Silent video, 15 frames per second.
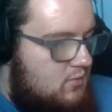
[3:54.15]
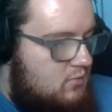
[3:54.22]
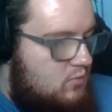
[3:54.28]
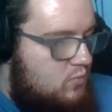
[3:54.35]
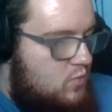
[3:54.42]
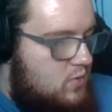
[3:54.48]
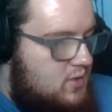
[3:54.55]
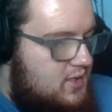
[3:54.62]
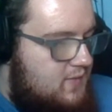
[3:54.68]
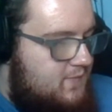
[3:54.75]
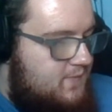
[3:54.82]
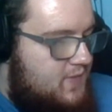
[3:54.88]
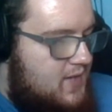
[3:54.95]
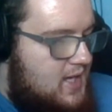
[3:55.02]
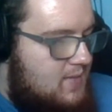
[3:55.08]
rewarded
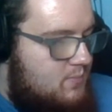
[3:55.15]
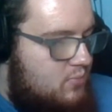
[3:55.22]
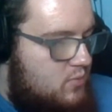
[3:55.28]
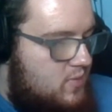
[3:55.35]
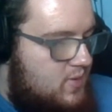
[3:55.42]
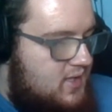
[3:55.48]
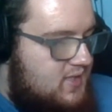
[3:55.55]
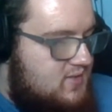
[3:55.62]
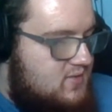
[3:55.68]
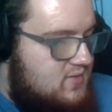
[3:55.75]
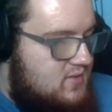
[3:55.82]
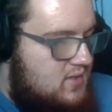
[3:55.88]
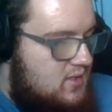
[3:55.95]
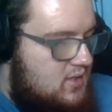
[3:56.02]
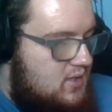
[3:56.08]
five
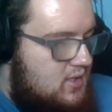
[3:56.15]
points.